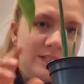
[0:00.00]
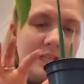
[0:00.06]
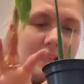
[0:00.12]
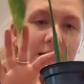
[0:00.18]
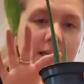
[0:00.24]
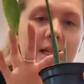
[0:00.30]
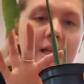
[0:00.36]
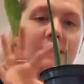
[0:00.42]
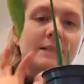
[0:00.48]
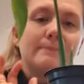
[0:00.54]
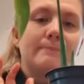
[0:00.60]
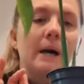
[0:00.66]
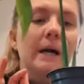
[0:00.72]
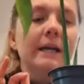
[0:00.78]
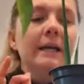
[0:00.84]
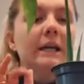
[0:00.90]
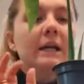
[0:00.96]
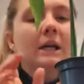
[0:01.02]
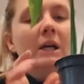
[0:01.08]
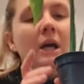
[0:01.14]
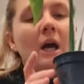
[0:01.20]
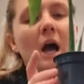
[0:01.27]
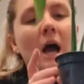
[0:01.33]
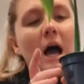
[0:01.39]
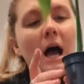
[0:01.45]
the little spike.
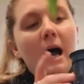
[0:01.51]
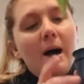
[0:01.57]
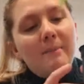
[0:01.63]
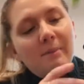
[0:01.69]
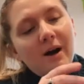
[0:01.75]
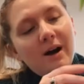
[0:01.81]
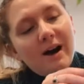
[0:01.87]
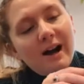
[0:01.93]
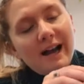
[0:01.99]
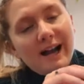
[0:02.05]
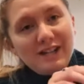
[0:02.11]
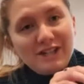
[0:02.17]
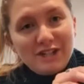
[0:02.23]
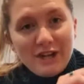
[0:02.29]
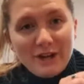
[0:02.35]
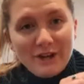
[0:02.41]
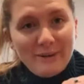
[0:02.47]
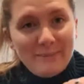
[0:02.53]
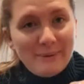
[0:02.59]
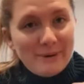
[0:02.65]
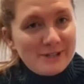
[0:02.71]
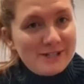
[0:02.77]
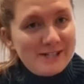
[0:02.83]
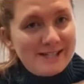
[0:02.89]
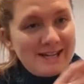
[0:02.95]
I actually only
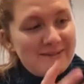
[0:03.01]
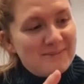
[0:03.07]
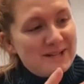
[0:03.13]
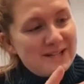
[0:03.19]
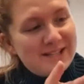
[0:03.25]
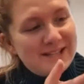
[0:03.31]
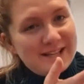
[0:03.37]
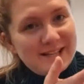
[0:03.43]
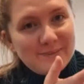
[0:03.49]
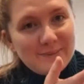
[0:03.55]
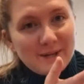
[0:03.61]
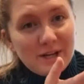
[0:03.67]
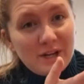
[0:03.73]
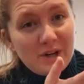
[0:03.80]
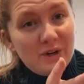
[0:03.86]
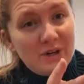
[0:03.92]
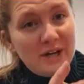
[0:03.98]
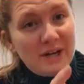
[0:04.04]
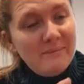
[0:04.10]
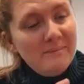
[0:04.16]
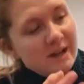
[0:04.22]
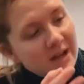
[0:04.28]
potted him into this when I got him,